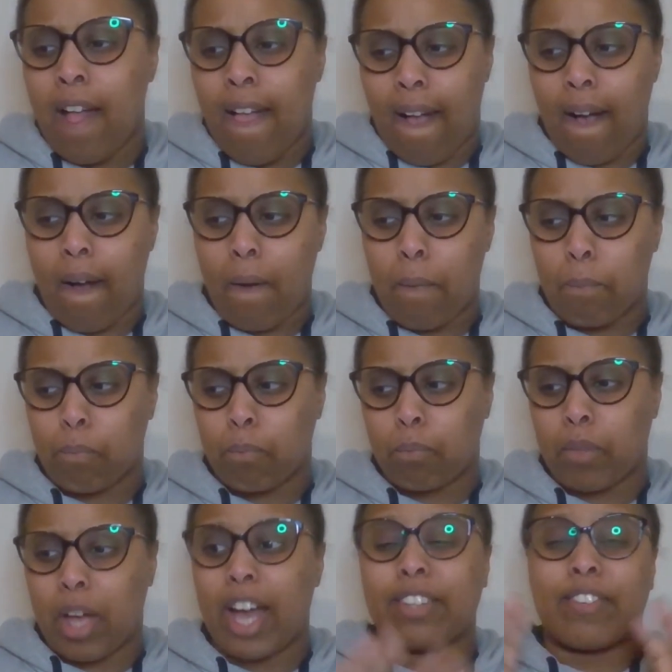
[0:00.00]
And
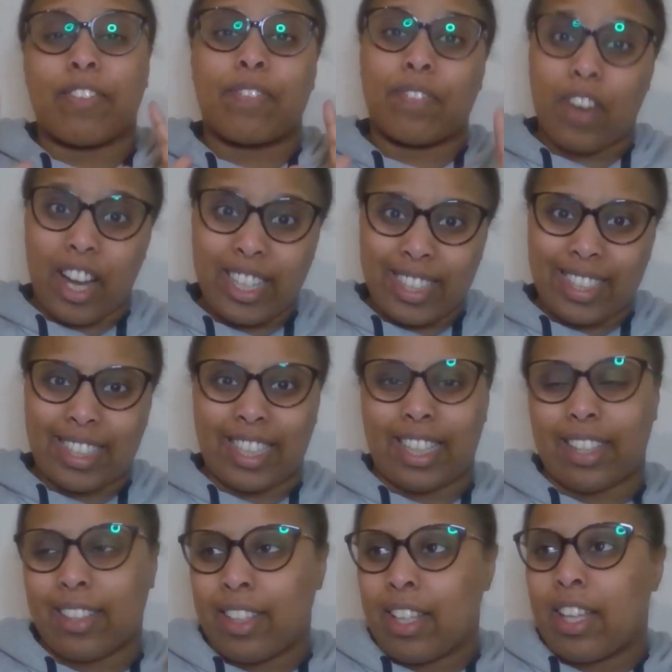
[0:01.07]

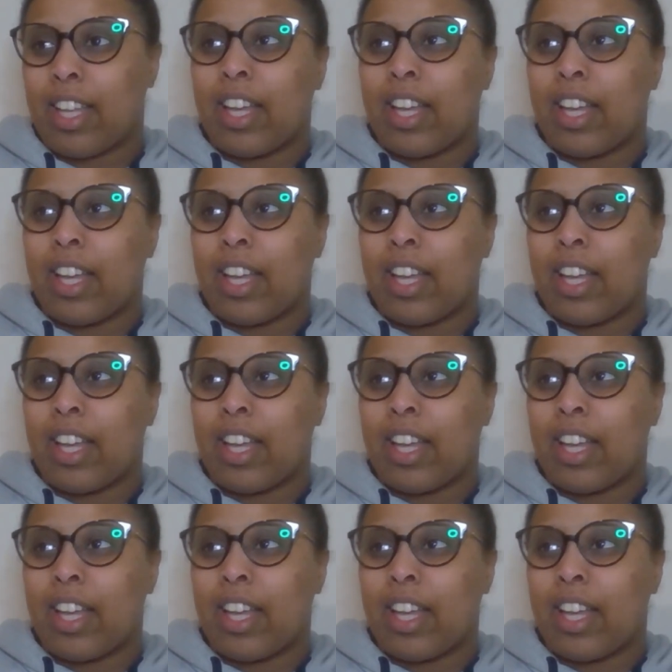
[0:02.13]
finally,